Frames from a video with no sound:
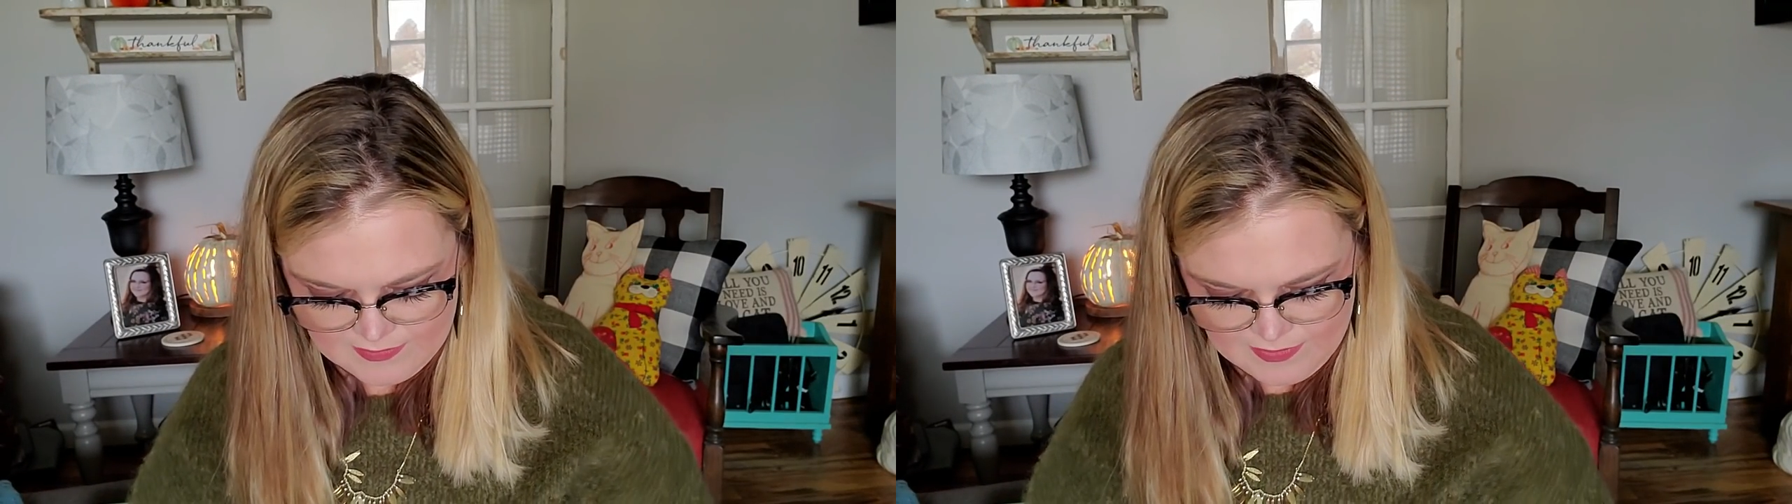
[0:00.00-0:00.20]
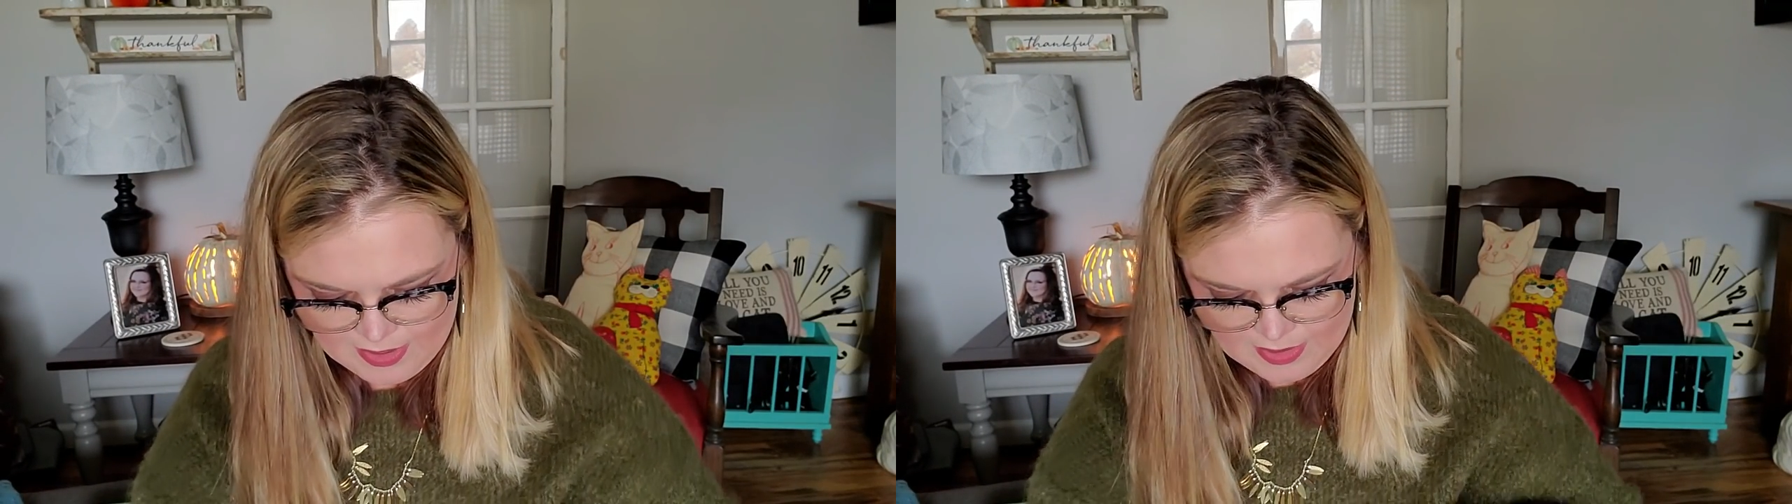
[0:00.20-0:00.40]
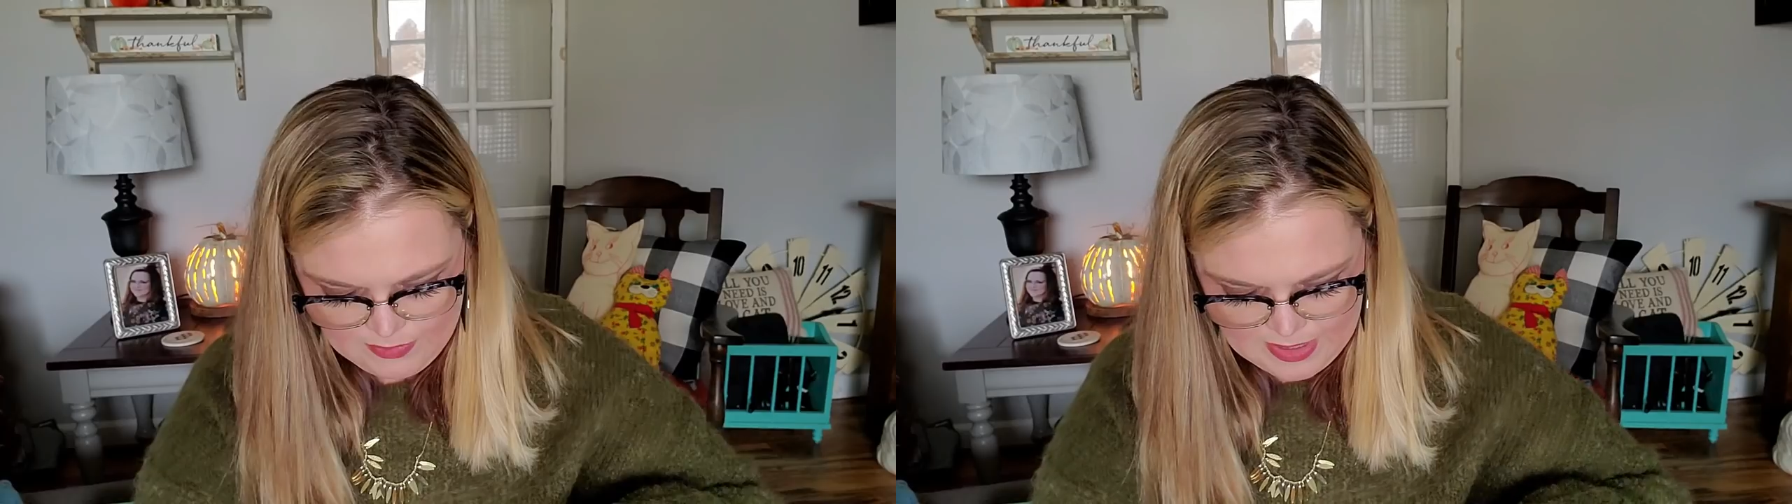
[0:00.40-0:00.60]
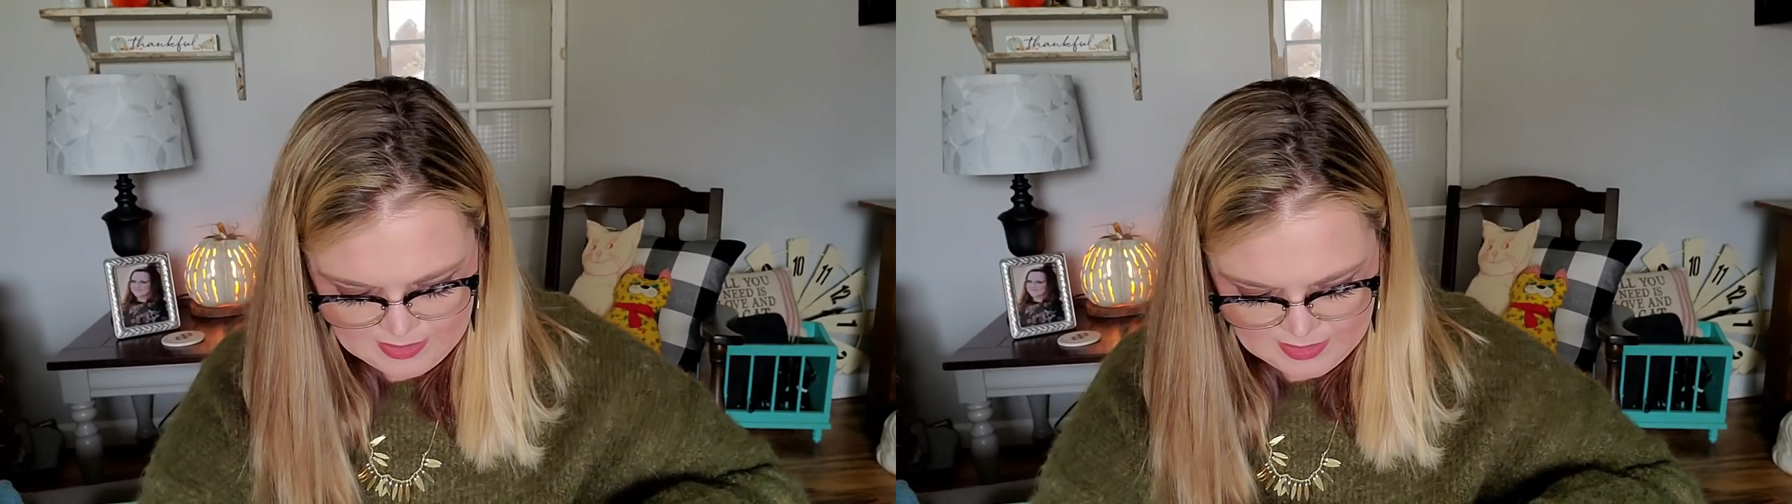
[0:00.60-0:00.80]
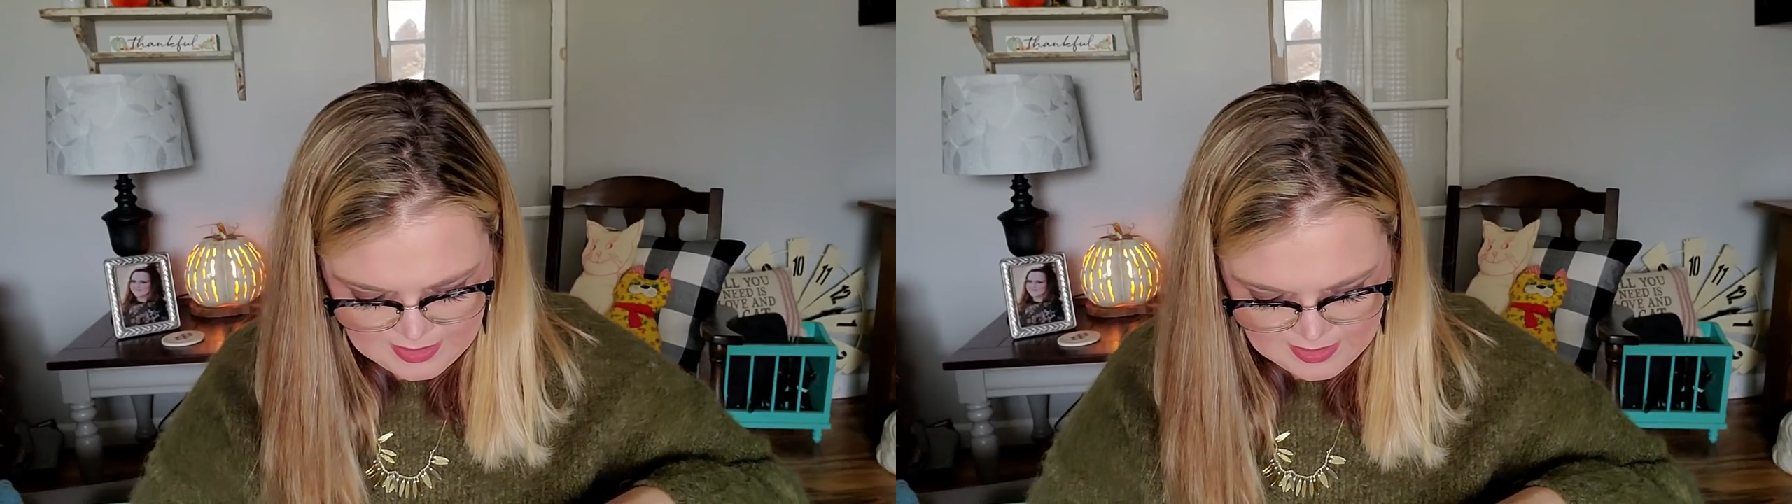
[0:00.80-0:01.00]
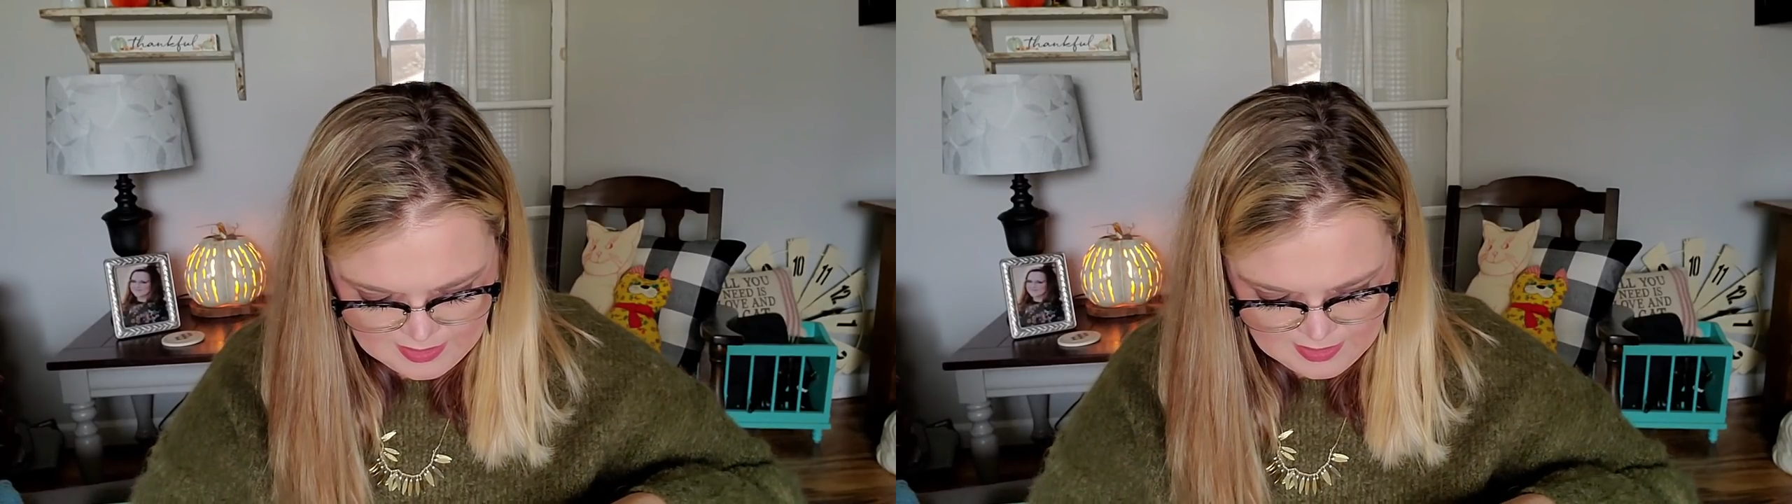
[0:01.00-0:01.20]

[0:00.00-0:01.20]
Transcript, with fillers: very readily